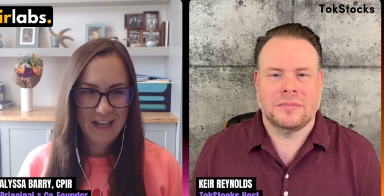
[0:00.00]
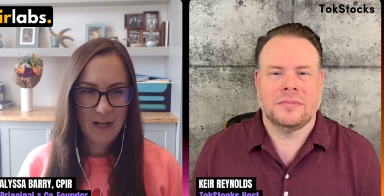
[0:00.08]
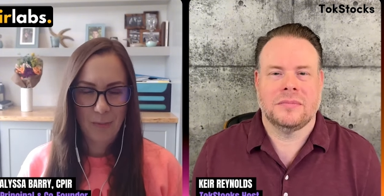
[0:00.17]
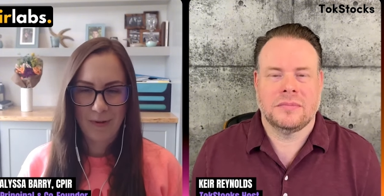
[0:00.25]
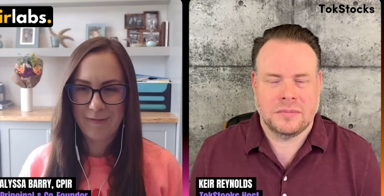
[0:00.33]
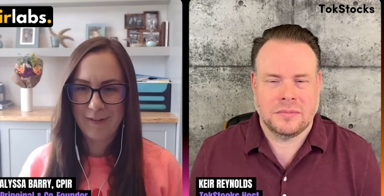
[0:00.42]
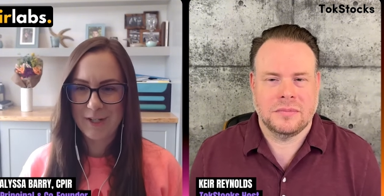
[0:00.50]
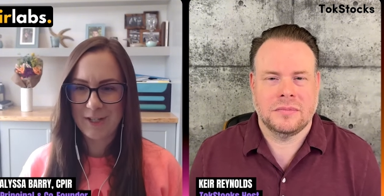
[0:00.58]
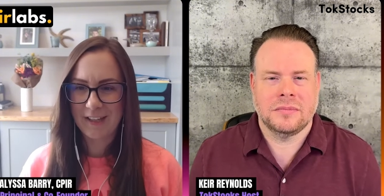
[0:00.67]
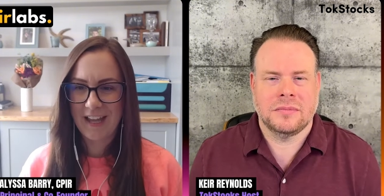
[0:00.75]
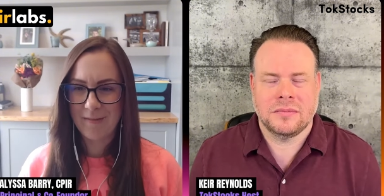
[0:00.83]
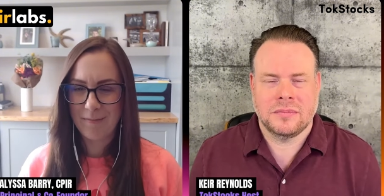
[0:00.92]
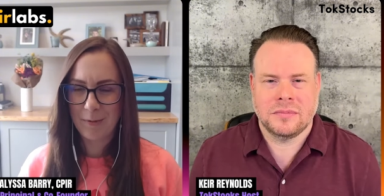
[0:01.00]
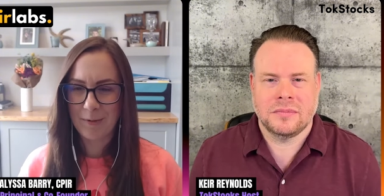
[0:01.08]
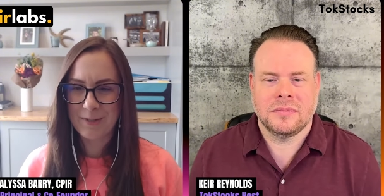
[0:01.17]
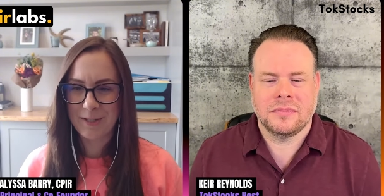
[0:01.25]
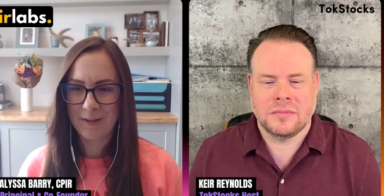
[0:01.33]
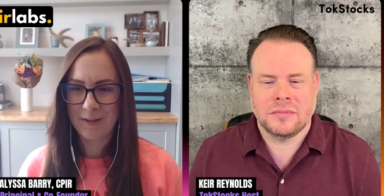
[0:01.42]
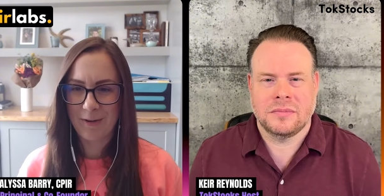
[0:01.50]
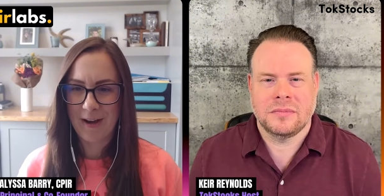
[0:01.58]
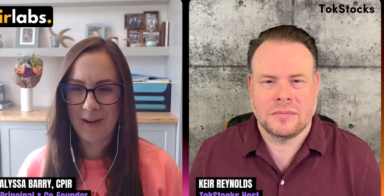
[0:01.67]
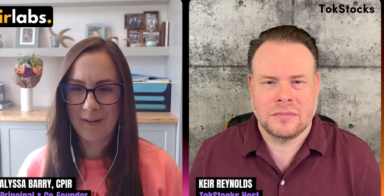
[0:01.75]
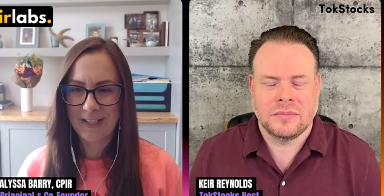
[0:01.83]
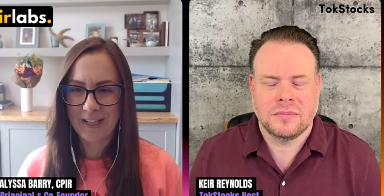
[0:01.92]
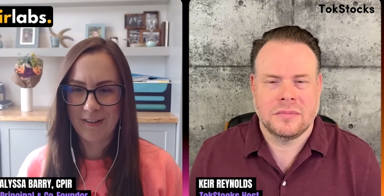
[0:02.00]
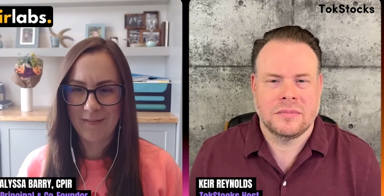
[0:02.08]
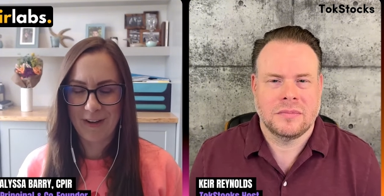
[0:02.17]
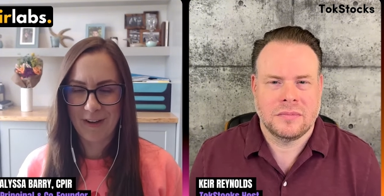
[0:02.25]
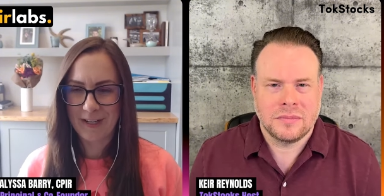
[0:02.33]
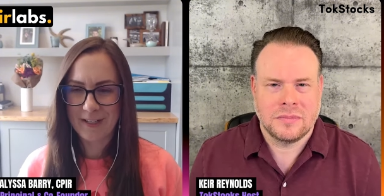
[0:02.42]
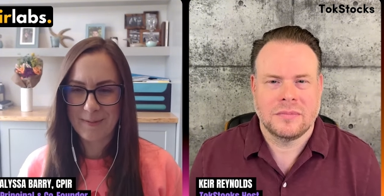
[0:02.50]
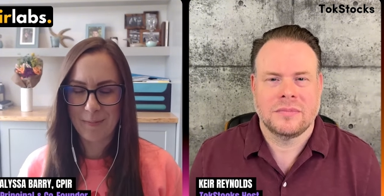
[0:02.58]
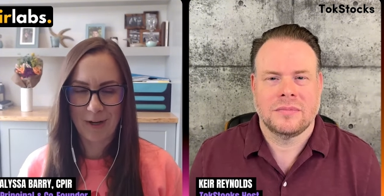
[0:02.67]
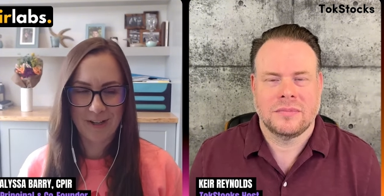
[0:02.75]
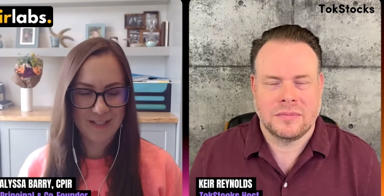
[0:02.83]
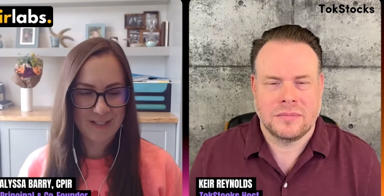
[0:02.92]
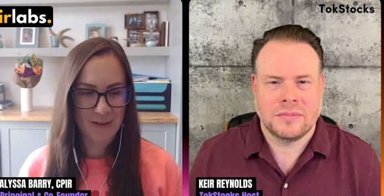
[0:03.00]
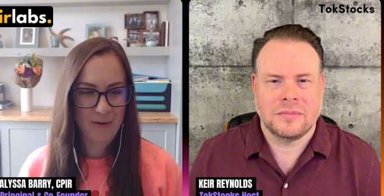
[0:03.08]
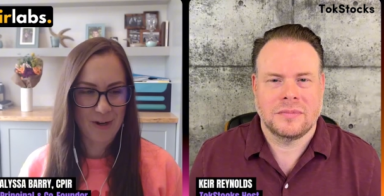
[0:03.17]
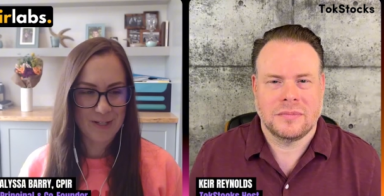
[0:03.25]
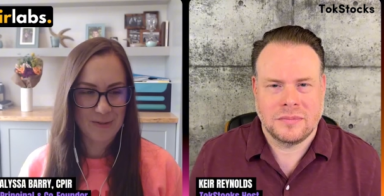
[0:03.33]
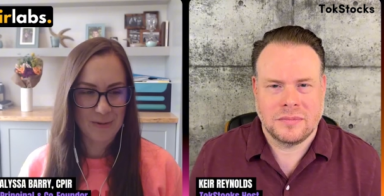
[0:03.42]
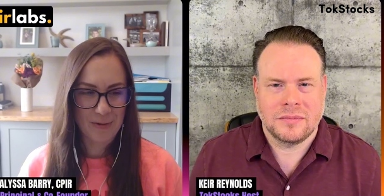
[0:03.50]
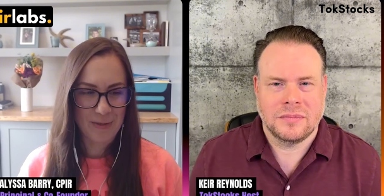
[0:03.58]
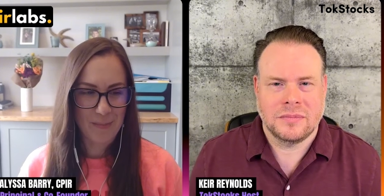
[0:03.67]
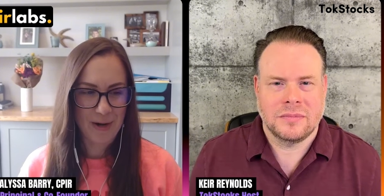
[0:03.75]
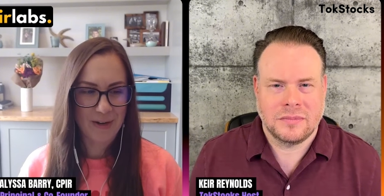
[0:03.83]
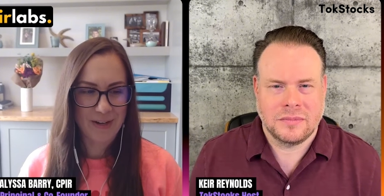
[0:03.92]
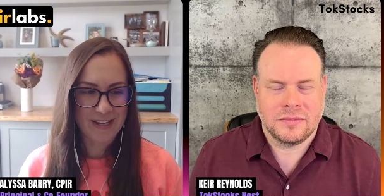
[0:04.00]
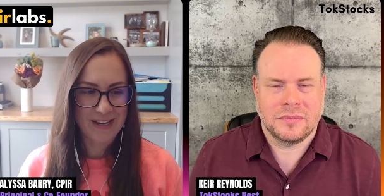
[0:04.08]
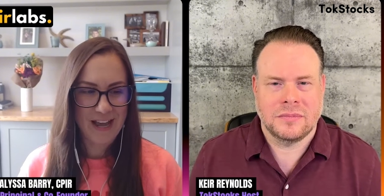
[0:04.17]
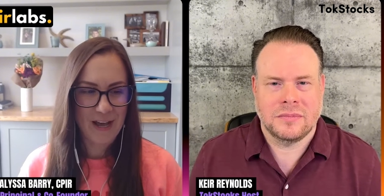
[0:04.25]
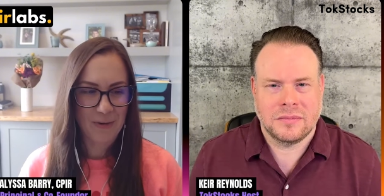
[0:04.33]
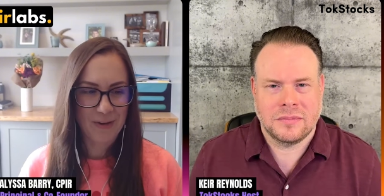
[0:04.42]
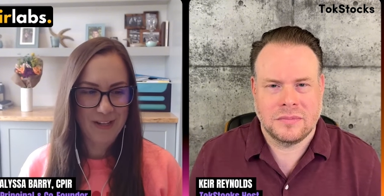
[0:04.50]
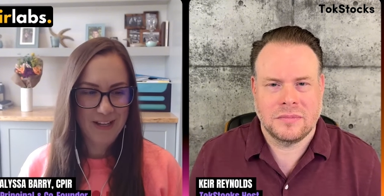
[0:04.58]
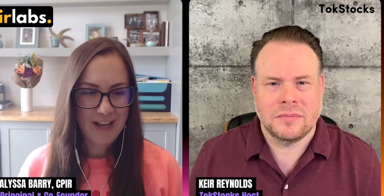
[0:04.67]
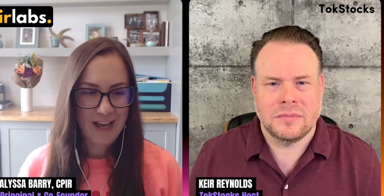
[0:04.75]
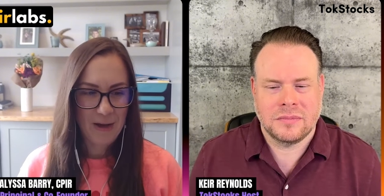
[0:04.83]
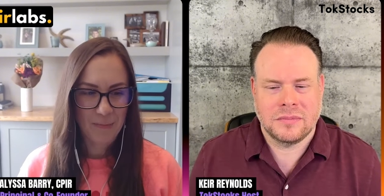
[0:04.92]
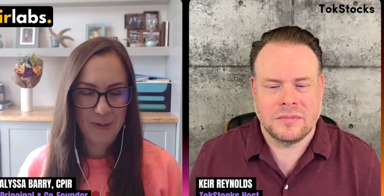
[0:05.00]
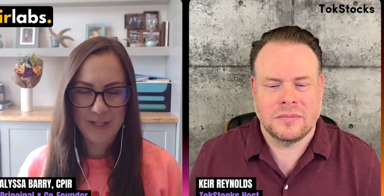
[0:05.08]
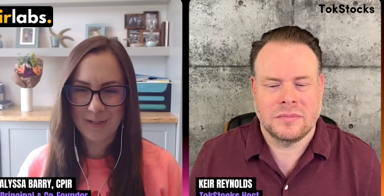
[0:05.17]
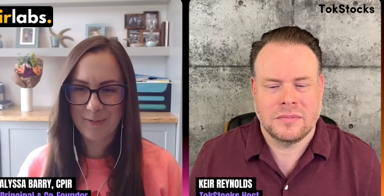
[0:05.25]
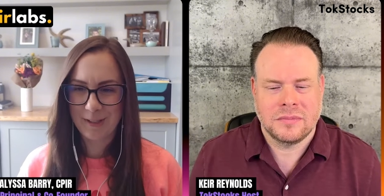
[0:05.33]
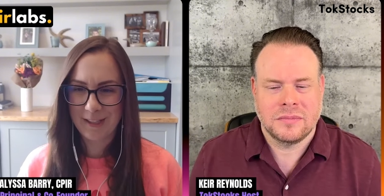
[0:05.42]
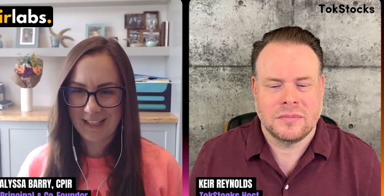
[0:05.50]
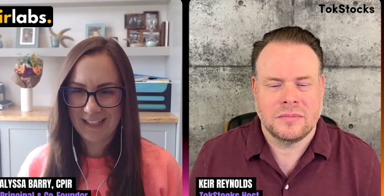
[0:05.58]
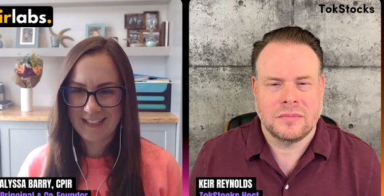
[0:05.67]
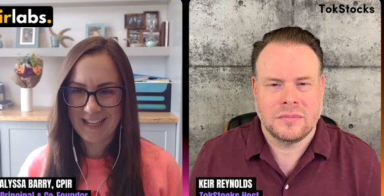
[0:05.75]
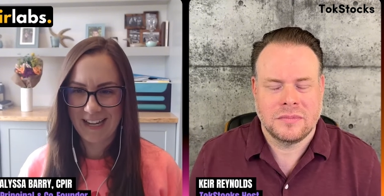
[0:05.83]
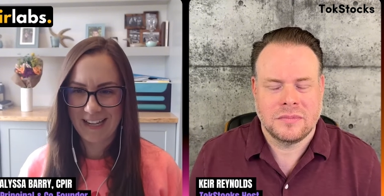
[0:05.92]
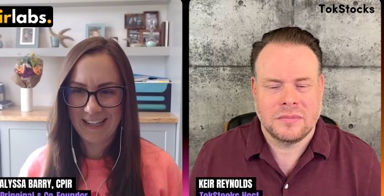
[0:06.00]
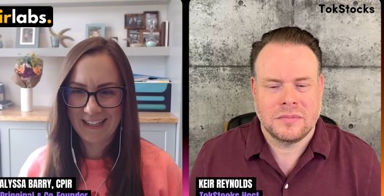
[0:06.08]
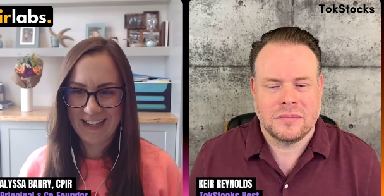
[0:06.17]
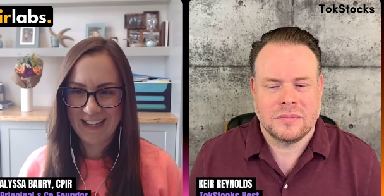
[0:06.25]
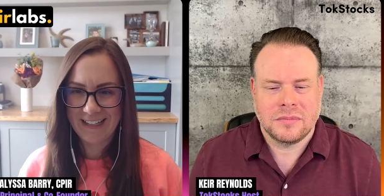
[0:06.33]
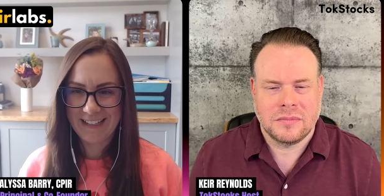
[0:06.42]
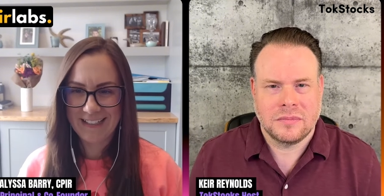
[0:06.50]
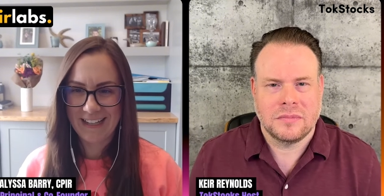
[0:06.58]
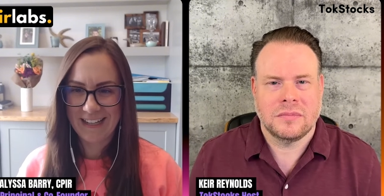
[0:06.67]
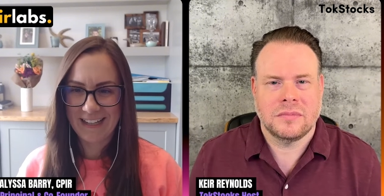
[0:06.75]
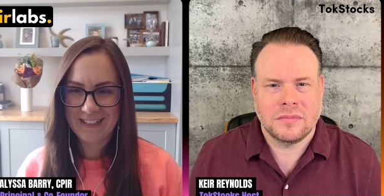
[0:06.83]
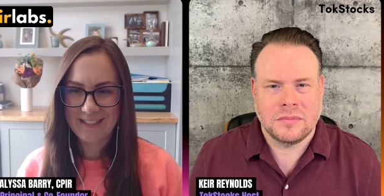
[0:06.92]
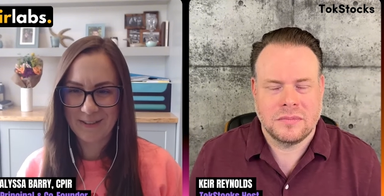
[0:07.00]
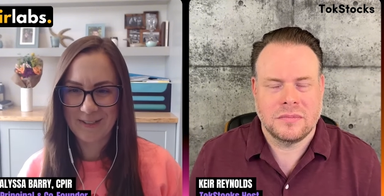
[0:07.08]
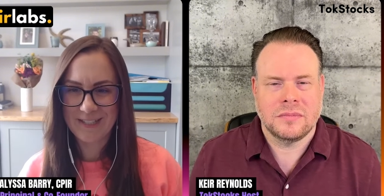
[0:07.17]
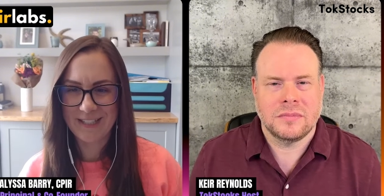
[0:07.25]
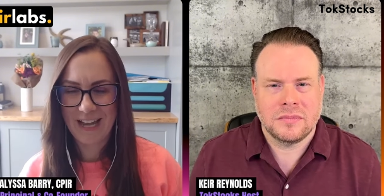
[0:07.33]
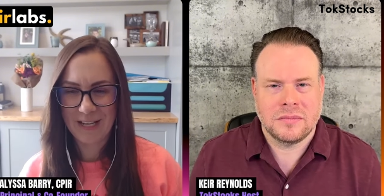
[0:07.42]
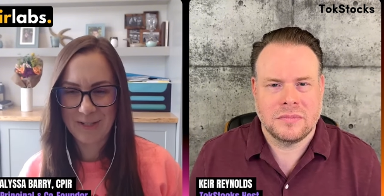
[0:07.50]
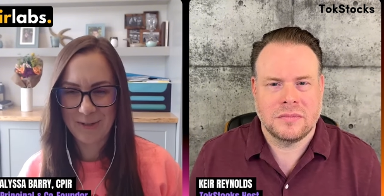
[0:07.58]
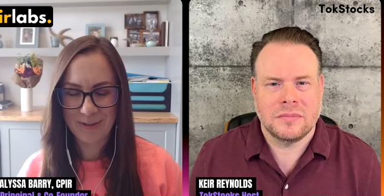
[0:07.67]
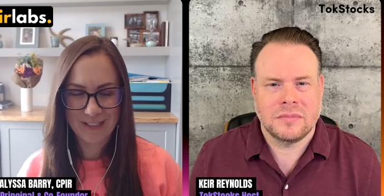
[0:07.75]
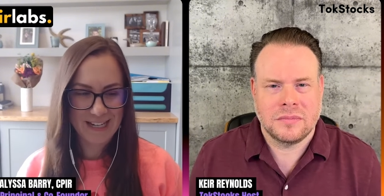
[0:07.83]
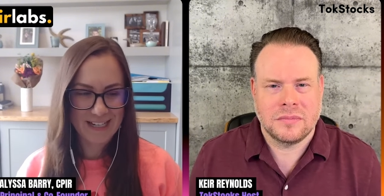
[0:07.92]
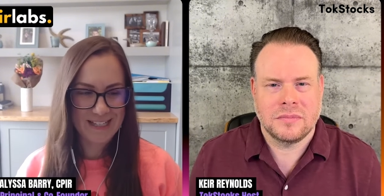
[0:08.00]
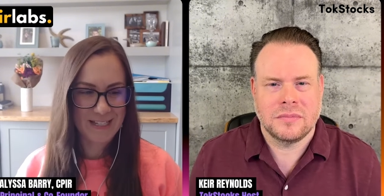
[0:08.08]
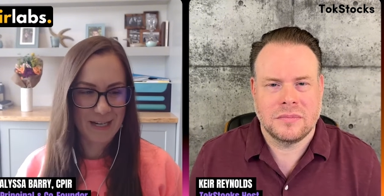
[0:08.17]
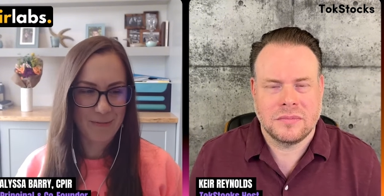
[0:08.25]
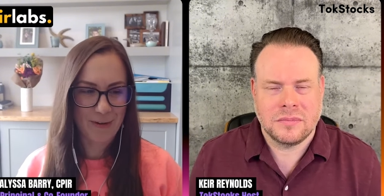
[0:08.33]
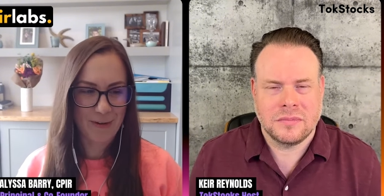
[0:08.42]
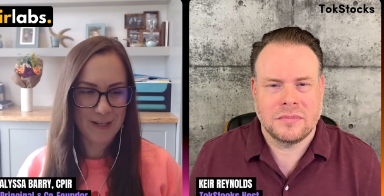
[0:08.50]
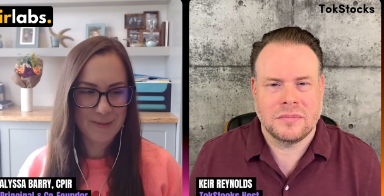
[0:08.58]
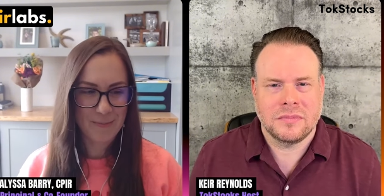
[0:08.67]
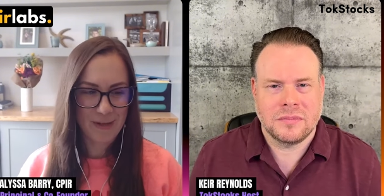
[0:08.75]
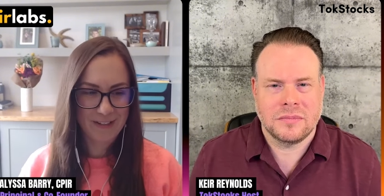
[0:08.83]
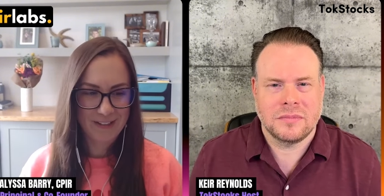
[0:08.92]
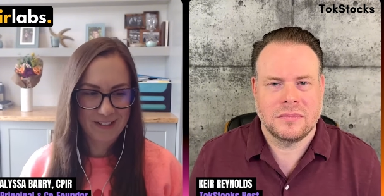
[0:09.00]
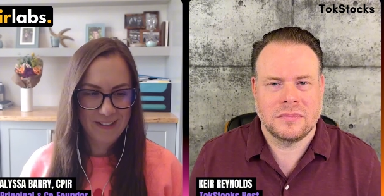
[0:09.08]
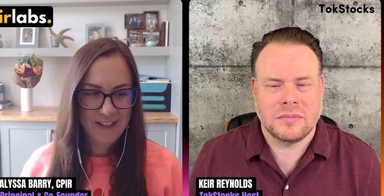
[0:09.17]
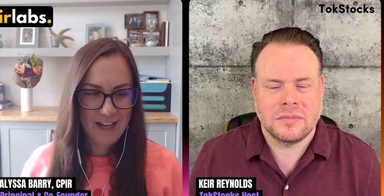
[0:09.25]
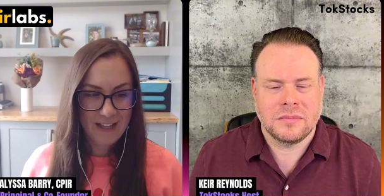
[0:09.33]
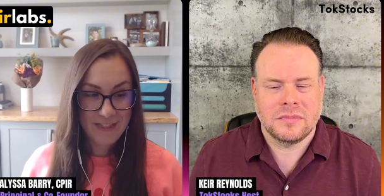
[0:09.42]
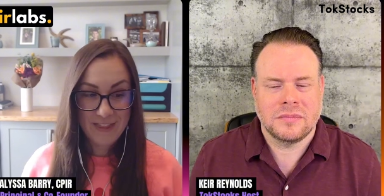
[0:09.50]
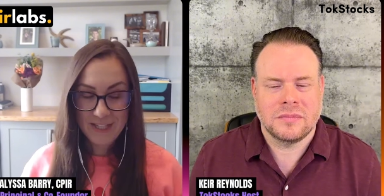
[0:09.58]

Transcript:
Speaker 1: Uh, we officially have boots on the ground in various markets across North America now, uh, which is really exciting. And uh, so it's a natural next step for us. But uh,